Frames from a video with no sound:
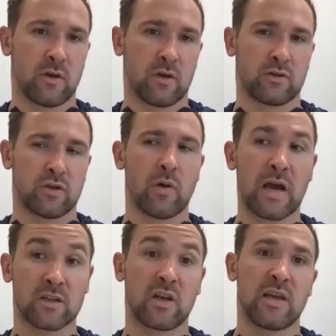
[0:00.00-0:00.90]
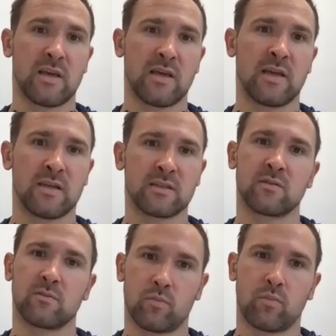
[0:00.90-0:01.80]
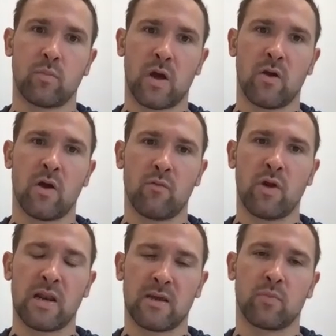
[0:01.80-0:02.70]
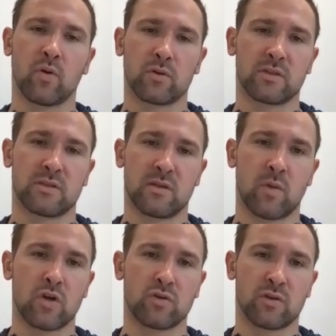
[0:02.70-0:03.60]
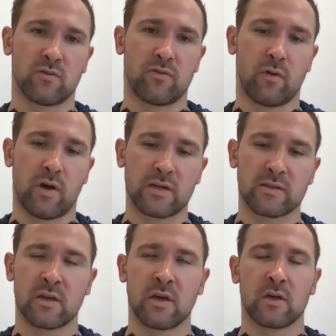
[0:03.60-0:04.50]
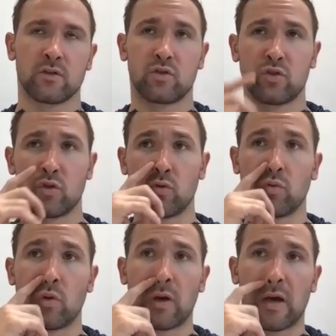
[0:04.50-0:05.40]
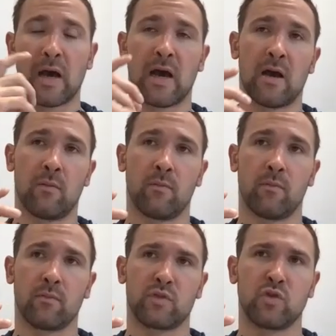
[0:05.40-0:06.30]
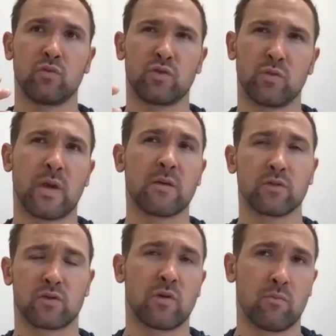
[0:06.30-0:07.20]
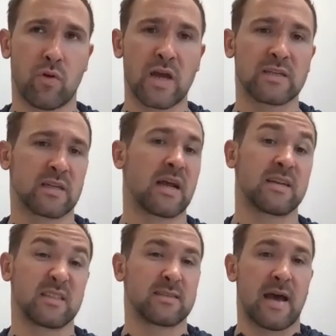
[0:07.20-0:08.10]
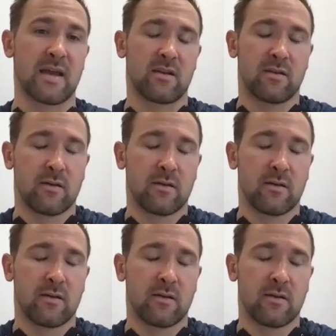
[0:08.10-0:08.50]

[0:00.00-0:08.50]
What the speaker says: So actually, it is a really important emotion for us to be able to embrace and understand.